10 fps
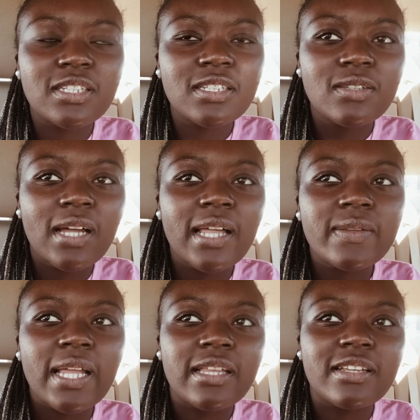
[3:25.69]
You just know how
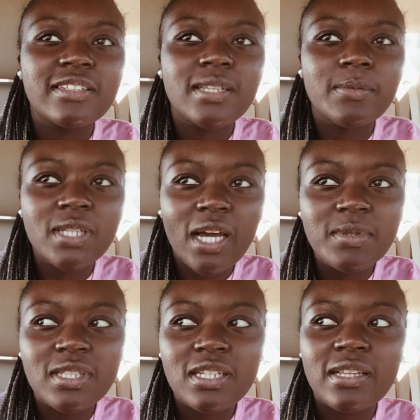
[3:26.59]
like there's some
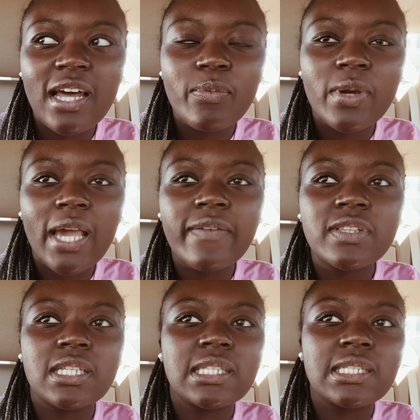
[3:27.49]
times in your life where you have
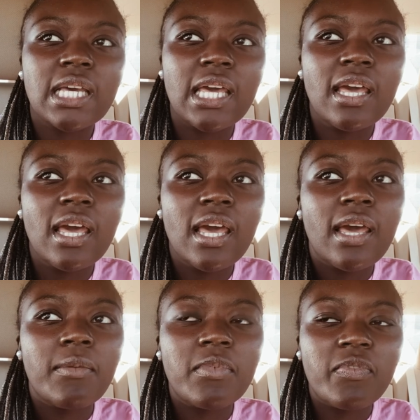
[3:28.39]
to sit,
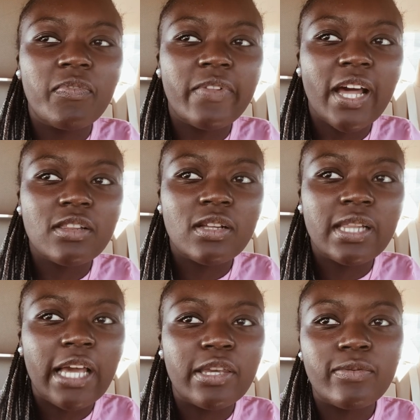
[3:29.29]
reflect on
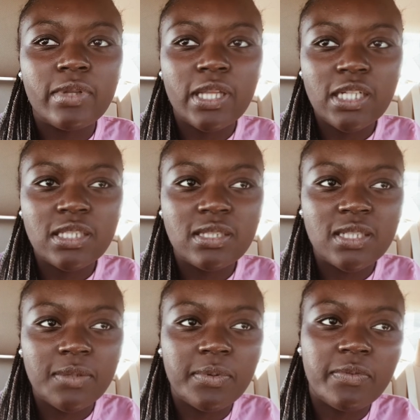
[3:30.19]
like your
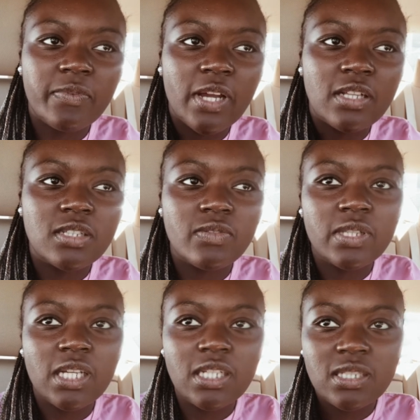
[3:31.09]
relationship with friends, your
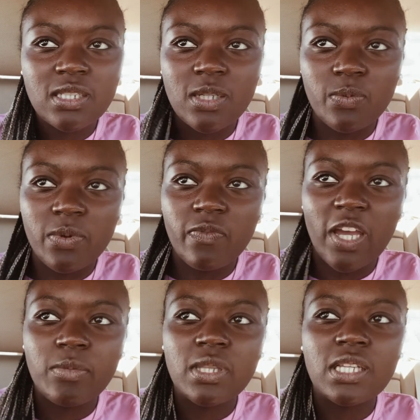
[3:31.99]
relationship with
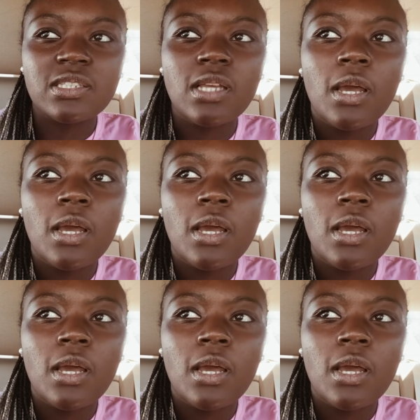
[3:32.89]
families,